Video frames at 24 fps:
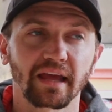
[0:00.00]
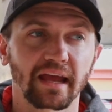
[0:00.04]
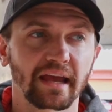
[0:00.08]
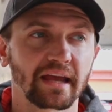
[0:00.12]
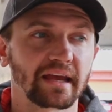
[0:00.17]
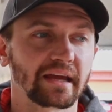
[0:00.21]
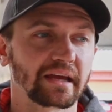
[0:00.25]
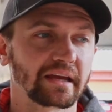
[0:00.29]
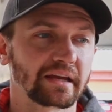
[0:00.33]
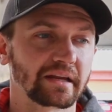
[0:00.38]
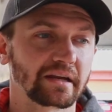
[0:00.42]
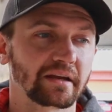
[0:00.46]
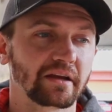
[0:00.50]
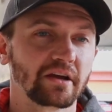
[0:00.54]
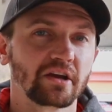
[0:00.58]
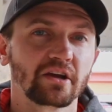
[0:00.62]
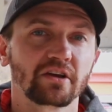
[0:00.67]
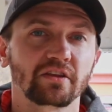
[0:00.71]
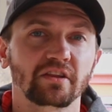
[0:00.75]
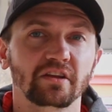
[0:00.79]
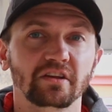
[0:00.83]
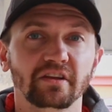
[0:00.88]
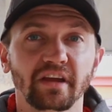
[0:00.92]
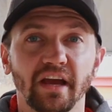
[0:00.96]
and
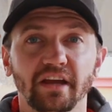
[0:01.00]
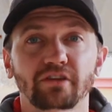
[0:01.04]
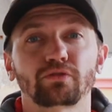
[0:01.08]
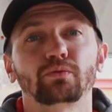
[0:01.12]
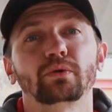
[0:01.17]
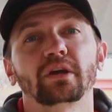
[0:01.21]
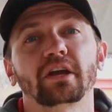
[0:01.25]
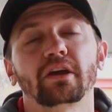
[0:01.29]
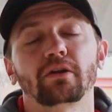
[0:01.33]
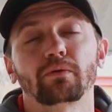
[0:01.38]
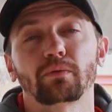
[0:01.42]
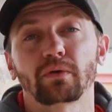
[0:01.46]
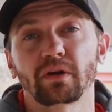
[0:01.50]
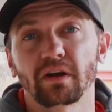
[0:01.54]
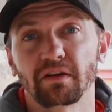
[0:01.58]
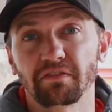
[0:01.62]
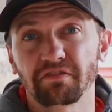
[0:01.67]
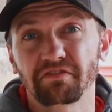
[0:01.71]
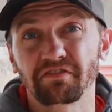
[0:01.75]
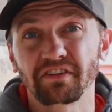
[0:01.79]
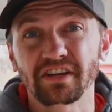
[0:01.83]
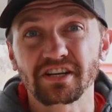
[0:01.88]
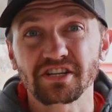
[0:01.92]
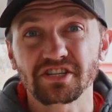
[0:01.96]
the next weekend we're going to
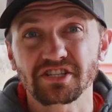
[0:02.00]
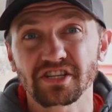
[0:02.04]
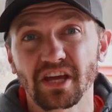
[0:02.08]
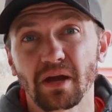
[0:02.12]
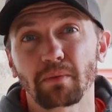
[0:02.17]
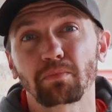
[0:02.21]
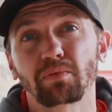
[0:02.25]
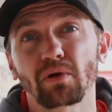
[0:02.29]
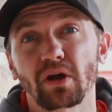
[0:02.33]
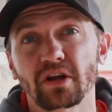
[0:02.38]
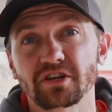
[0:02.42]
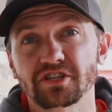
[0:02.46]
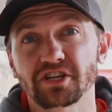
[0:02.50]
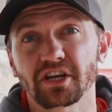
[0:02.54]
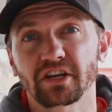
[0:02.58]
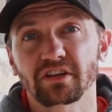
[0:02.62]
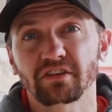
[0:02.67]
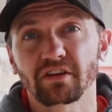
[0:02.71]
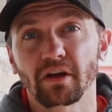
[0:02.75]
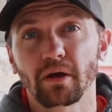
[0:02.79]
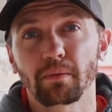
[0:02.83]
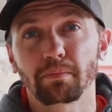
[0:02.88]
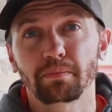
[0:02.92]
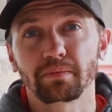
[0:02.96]
finish that
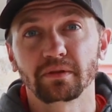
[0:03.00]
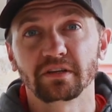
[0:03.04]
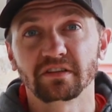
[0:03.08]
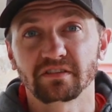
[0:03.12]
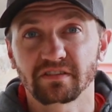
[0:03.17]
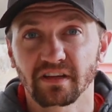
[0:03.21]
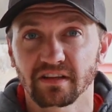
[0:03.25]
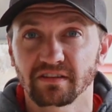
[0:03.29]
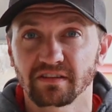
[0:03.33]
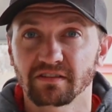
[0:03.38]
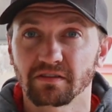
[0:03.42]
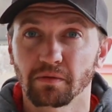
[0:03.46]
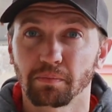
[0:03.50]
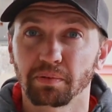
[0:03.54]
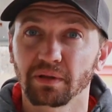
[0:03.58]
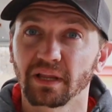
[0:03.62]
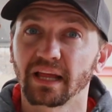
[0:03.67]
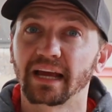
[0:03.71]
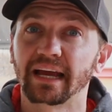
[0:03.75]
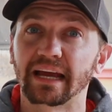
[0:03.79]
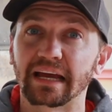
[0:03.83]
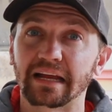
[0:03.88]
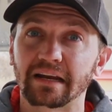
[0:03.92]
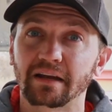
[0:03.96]
project up. At least that's the
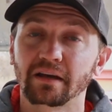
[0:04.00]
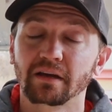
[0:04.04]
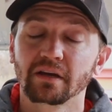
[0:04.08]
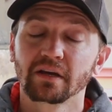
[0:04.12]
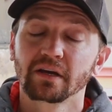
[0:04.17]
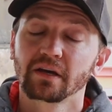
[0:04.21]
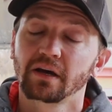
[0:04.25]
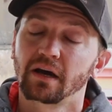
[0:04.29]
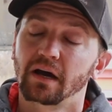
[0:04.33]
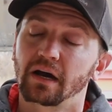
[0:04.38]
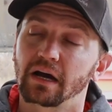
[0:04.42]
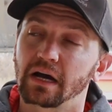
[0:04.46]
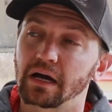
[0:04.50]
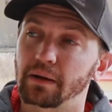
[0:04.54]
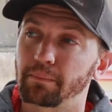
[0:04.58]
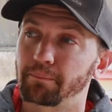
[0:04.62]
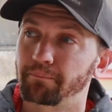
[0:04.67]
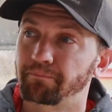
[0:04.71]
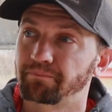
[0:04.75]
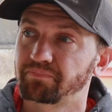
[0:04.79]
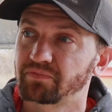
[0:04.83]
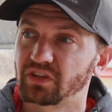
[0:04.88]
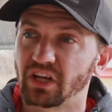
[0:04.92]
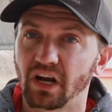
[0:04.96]
plan. I
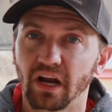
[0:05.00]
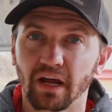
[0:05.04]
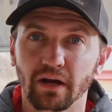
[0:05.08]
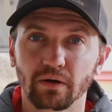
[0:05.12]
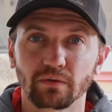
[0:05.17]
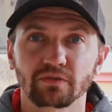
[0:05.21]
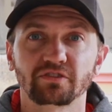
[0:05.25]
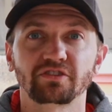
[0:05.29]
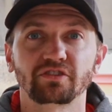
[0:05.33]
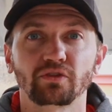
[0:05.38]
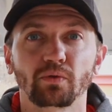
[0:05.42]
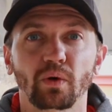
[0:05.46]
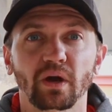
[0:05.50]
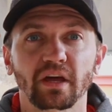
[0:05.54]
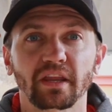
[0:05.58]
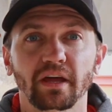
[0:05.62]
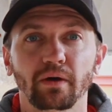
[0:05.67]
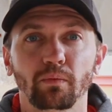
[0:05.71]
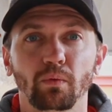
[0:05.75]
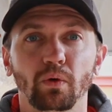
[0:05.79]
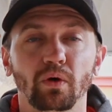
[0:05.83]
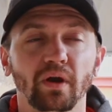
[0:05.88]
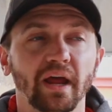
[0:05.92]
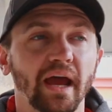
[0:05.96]
don't see why
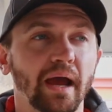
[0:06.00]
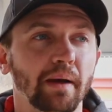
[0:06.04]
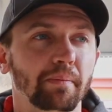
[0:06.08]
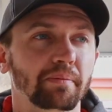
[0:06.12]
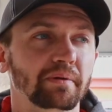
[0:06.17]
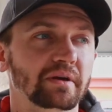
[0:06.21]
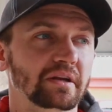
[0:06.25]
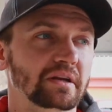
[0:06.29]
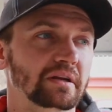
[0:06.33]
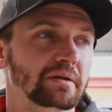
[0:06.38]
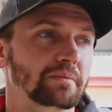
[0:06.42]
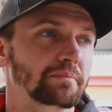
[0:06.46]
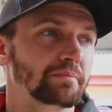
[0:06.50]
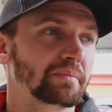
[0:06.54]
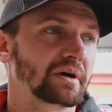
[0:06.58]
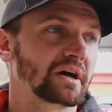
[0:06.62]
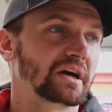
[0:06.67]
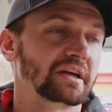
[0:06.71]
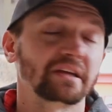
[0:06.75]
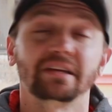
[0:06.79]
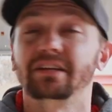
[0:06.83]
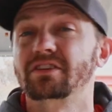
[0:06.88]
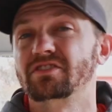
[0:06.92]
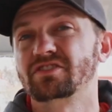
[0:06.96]
that won't happen,
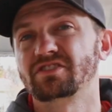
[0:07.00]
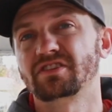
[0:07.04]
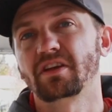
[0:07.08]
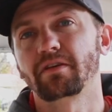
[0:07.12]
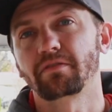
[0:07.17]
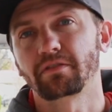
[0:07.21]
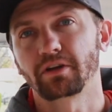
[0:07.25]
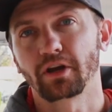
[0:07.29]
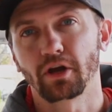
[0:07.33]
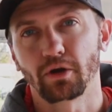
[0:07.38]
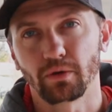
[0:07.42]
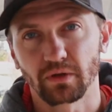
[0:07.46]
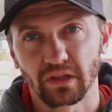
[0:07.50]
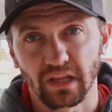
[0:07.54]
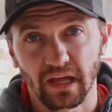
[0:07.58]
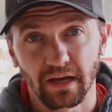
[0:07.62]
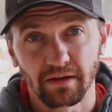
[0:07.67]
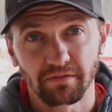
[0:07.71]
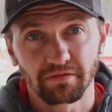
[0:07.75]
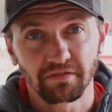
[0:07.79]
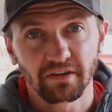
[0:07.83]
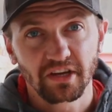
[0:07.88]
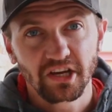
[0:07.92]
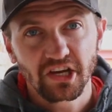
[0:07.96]
but you just never know in
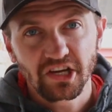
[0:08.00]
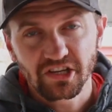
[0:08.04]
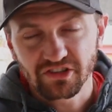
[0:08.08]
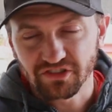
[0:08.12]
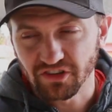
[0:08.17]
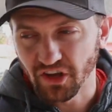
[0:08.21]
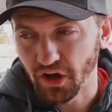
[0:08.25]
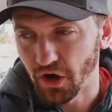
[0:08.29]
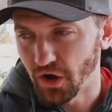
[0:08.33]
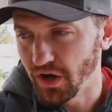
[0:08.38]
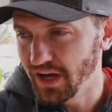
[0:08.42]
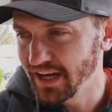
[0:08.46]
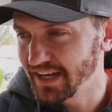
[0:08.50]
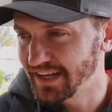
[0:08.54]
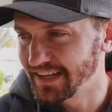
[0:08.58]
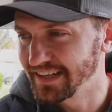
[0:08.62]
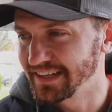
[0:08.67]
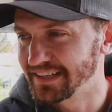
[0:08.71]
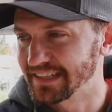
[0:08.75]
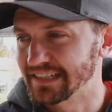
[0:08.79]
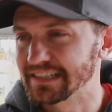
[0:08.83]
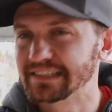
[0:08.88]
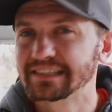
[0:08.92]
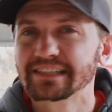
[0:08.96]
life. So
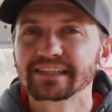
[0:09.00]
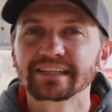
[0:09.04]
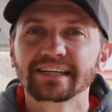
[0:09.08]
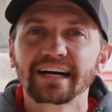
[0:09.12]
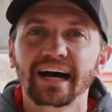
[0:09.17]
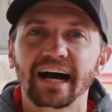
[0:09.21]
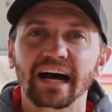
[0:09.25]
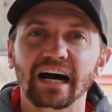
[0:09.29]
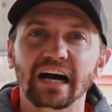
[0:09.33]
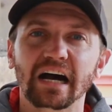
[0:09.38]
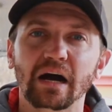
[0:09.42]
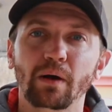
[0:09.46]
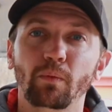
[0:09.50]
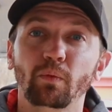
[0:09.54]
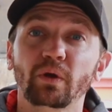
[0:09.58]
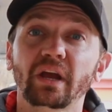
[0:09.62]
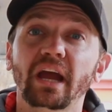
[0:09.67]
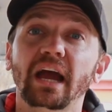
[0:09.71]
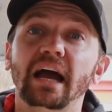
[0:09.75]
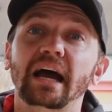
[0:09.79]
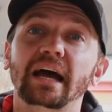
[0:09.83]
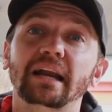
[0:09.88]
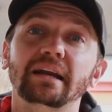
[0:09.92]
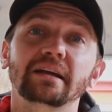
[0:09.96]
we
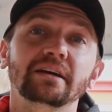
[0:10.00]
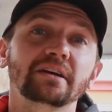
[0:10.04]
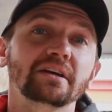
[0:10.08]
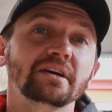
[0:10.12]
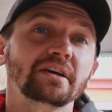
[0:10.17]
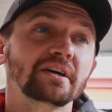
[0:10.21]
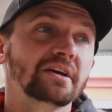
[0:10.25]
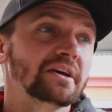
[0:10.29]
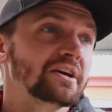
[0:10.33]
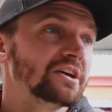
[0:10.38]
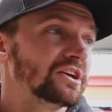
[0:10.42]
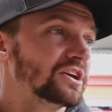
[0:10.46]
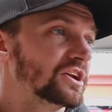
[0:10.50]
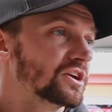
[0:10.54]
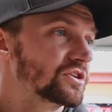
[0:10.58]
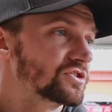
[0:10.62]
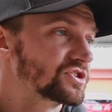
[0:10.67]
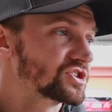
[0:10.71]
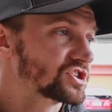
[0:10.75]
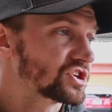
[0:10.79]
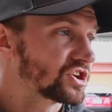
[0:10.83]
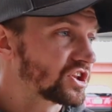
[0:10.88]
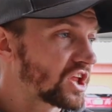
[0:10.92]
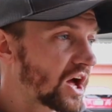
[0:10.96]
got
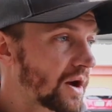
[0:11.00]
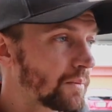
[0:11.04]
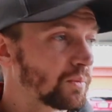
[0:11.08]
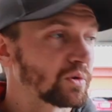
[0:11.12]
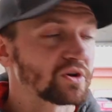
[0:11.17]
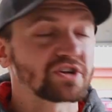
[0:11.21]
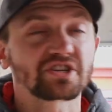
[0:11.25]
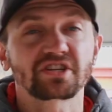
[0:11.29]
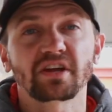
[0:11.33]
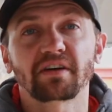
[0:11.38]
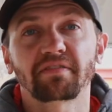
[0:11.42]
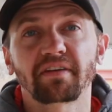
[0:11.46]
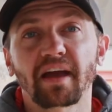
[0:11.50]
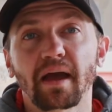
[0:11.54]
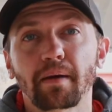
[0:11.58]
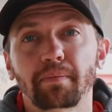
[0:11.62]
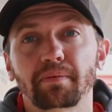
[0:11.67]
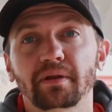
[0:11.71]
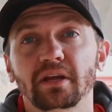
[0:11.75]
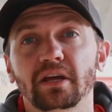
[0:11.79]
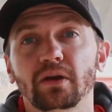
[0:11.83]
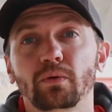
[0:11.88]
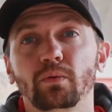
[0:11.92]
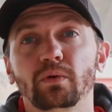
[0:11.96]
just a lot more stuff
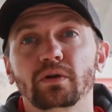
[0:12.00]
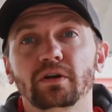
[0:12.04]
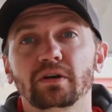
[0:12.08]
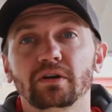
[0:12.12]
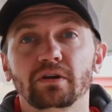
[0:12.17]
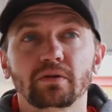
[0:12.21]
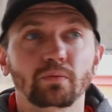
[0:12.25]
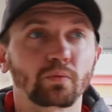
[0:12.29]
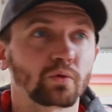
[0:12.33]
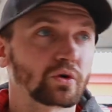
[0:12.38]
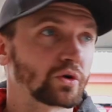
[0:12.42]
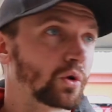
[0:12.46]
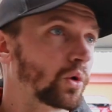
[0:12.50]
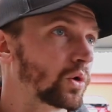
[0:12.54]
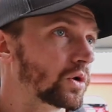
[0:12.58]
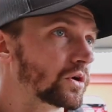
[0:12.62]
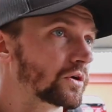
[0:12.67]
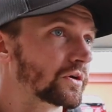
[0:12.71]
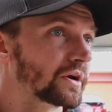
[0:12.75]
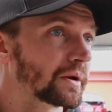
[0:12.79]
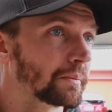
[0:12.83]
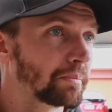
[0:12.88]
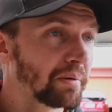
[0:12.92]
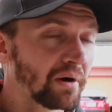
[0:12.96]
happening. We're
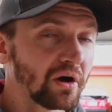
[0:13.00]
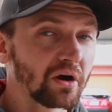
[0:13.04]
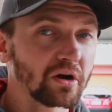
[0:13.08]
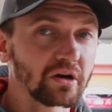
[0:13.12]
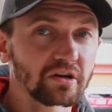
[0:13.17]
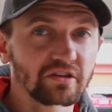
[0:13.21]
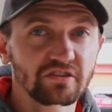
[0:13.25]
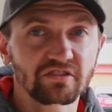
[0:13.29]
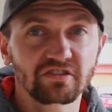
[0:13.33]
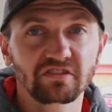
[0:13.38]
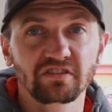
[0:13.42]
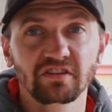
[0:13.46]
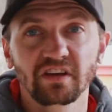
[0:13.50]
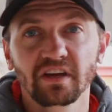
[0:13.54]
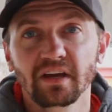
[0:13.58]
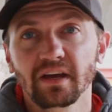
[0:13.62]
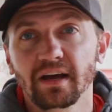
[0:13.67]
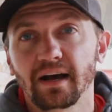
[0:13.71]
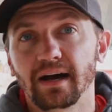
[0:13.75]
ordering parts.